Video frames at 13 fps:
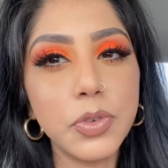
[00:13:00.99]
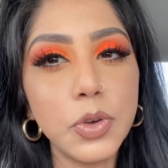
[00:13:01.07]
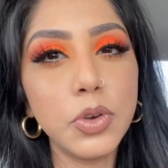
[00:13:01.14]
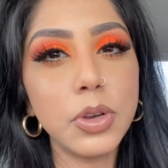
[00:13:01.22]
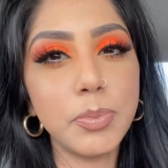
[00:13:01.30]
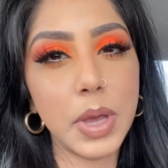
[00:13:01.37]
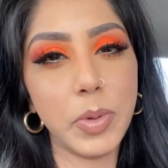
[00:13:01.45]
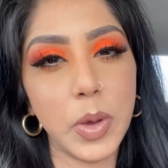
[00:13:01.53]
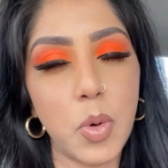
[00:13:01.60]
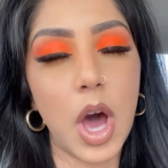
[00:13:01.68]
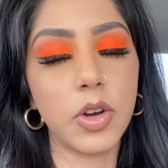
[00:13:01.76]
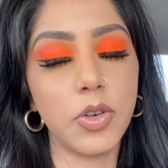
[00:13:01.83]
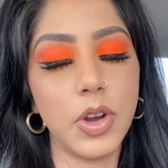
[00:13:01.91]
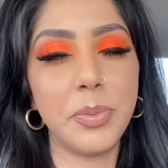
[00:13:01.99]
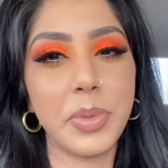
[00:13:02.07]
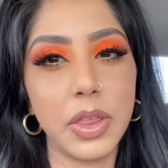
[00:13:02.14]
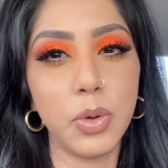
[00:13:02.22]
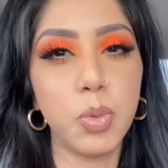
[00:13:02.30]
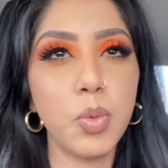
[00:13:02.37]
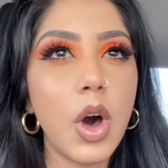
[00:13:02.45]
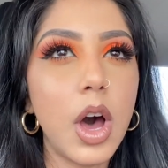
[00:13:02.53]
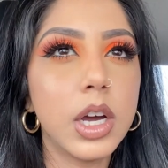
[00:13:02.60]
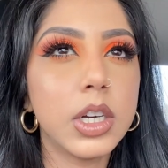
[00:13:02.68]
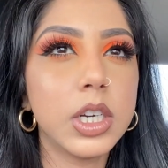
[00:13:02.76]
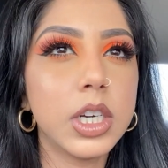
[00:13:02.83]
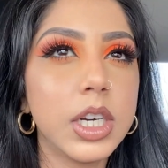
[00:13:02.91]
food, maybe walk around by the
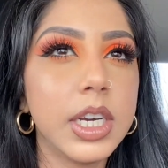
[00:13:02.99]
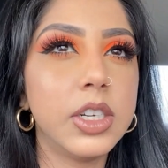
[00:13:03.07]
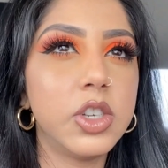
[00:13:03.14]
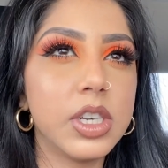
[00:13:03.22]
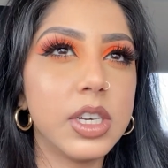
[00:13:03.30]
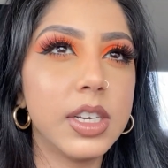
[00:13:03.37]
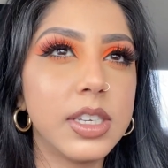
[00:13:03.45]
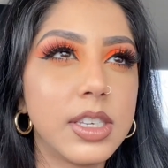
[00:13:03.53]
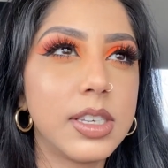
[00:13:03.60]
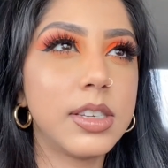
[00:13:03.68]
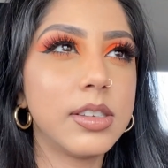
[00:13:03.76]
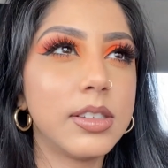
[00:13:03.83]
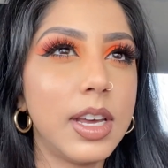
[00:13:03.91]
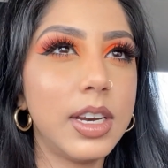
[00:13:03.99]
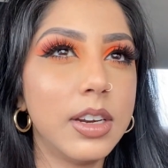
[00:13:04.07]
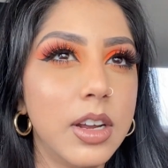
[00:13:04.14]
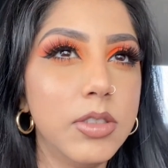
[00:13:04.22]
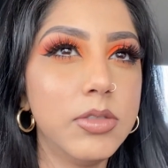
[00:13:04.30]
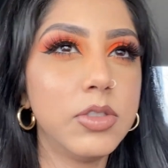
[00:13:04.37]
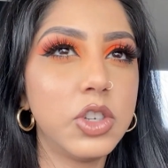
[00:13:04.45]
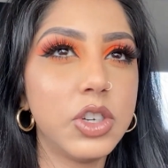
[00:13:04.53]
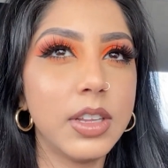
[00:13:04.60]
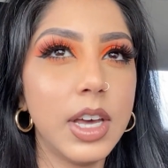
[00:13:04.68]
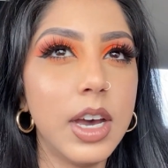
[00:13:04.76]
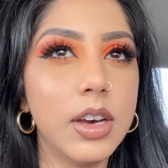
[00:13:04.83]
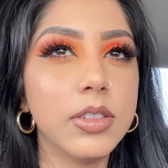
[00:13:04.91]
water and just, I don't know, chill
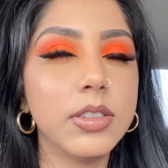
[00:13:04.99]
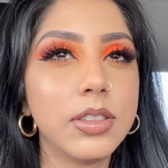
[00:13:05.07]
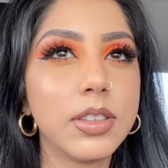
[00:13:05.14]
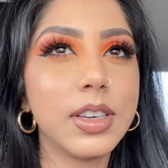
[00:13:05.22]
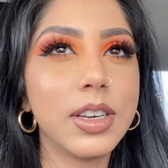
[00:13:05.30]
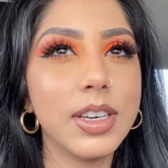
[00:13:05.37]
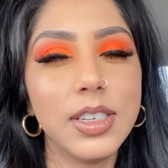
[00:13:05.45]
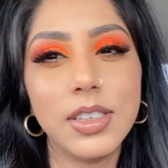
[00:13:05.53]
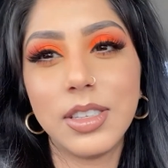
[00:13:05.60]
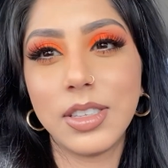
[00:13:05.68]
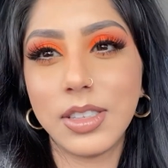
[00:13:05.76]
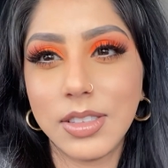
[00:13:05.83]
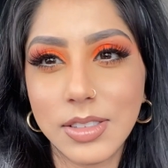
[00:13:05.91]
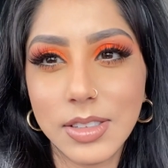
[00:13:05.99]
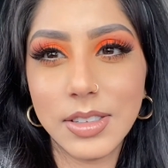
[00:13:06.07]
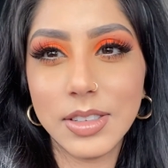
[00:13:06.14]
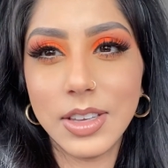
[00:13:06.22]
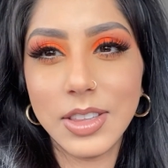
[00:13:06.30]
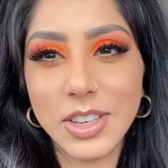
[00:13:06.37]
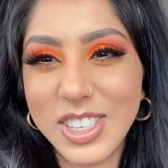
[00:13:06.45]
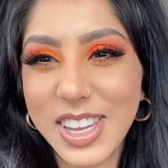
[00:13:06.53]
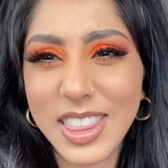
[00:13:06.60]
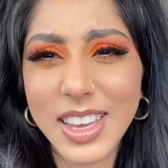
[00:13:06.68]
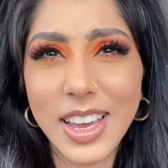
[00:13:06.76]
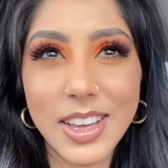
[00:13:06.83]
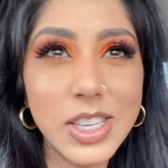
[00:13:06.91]
out because there's
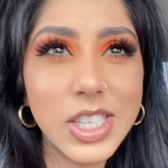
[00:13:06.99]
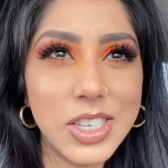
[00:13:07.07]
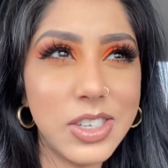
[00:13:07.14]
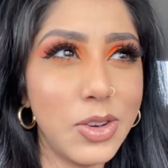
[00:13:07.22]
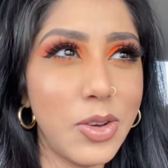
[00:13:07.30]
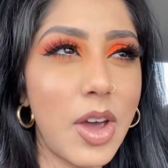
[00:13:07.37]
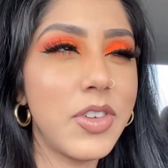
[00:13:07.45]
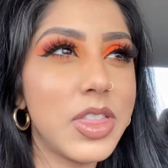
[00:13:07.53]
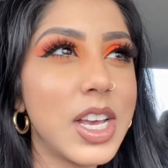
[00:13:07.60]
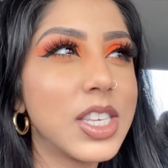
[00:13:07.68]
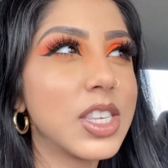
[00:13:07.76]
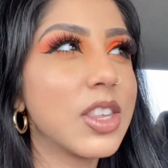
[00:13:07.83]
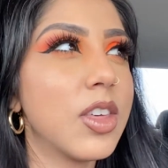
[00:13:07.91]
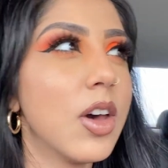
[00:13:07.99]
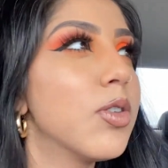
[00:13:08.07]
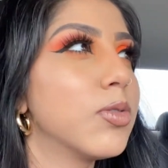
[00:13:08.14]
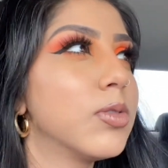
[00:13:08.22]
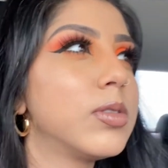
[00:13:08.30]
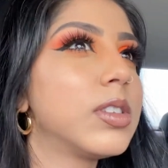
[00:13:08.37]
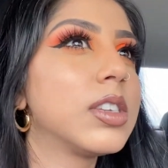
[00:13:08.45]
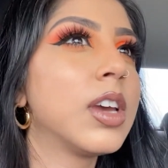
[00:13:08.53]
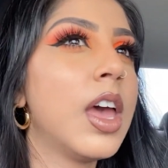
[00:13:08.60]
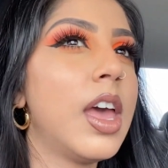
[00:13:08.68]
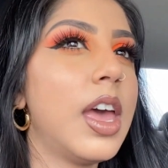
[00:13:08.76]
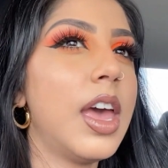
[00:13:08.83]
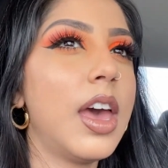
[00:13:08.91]
nothing else to do. Everything's closed
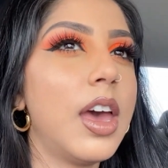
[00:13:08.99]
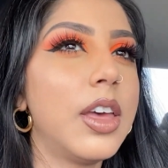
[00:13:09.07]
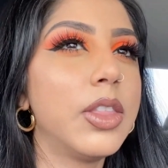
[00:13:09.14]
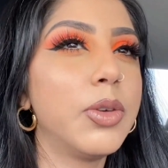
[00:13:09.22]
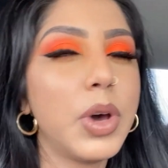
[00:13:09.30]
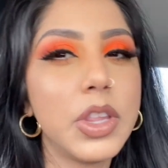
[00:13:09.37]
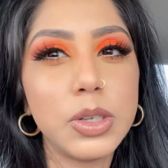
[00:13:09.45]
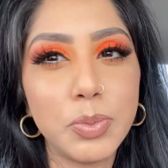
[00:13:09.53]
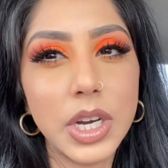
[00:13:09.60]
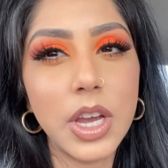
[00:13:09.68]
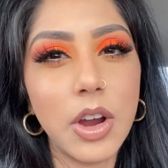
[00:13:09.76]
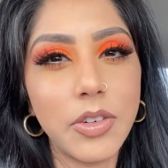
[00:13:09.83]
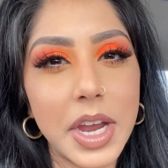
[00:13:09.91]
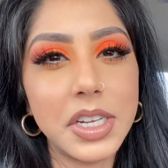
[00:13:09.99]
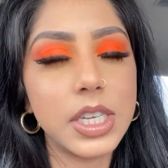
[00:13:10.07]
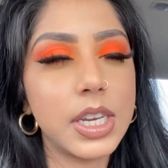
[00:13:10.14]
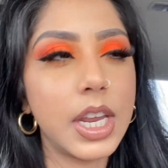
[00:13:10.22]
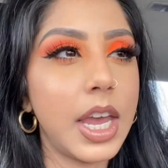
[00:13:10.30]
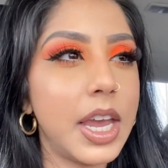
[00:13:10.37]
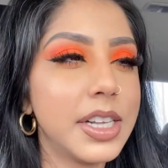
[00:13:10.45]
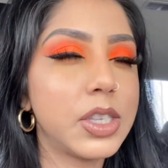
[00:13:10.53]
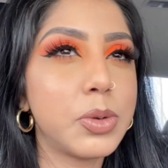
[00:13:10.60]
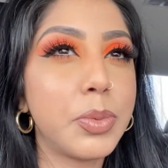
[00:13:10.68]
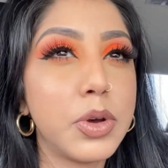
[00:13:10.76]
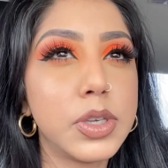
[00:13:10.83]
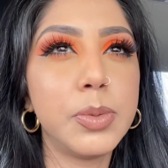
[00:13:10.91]
and the weather's pretty all right today. It's
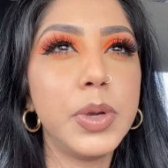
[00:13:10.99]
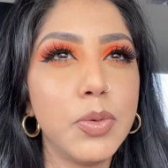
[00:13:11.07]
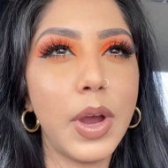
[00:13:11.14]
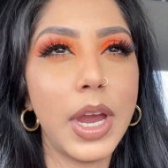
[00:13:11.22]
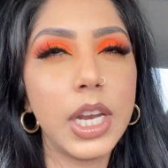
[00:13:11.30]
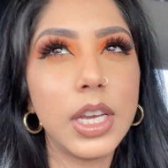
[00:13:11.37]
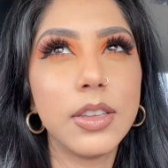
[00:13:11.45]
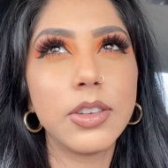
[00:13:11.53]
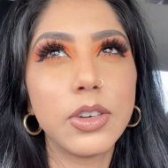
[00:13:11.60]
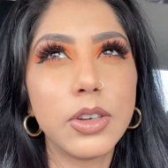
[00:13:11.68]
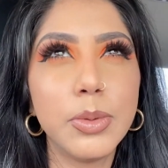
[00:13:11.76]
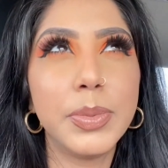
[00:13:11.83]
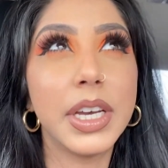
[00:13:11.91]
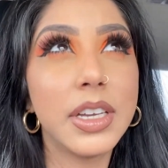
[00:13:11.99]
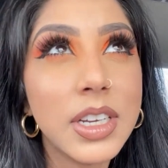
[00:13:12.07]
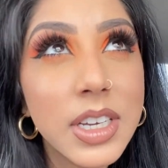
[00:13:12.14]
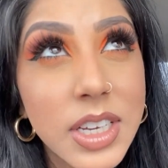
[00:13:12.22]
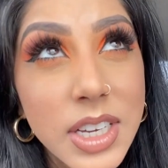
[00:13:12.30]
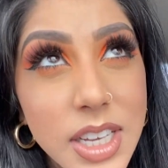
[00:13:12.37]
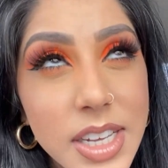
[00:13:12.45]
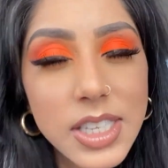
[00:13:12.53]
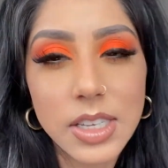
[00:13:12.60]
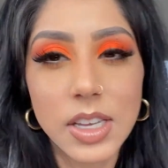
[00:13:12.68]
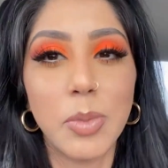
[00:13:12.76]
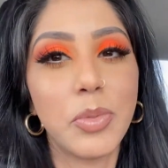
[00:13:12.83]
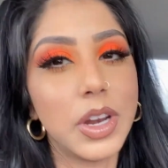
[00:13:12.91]
supposed to be raining a little, but it's
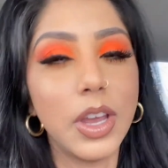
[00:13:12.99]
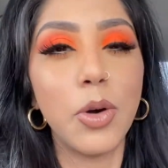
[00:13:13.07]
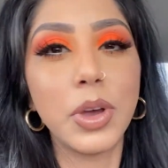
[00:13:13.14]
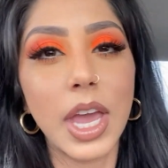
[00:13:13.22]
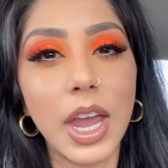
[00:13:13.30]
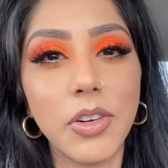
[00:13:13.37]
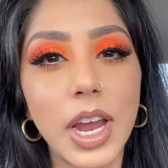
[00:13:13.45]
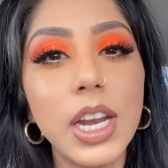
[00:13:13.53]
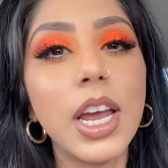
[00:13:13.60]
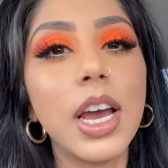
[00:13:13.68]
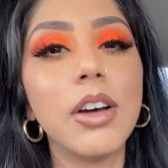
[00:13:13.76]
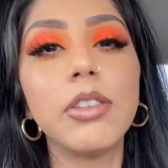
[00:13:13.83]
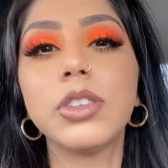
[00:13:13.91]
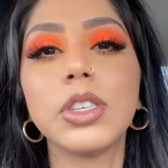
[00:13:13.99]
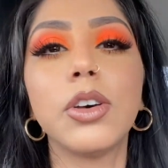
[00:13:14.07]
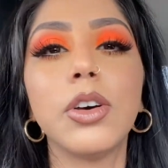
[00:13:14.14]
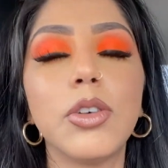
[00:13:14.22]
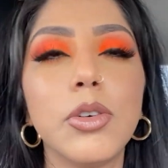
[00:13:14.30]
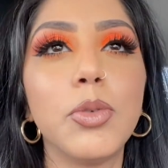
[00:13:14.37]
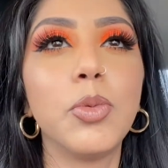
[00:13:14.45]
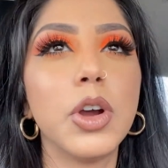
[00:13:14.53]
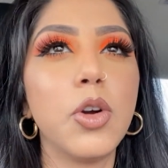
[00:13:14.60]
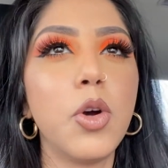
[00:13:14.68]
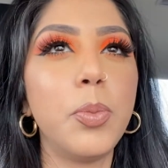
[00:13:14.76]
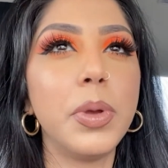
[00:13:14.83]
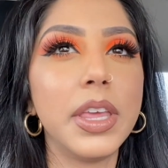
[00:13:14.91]
looking pretty okay right now. So we're
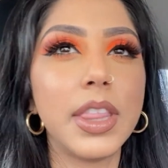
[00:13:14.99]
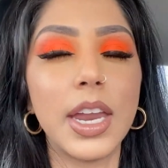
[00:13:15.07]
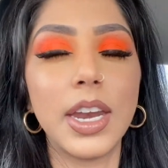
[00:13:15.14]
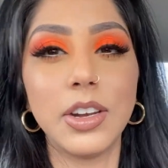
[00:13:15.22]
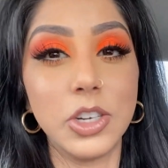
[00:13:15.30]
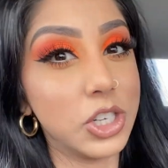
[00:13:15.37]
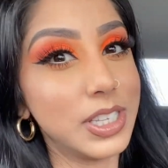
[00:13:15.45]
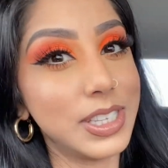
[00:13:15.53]
hoping that it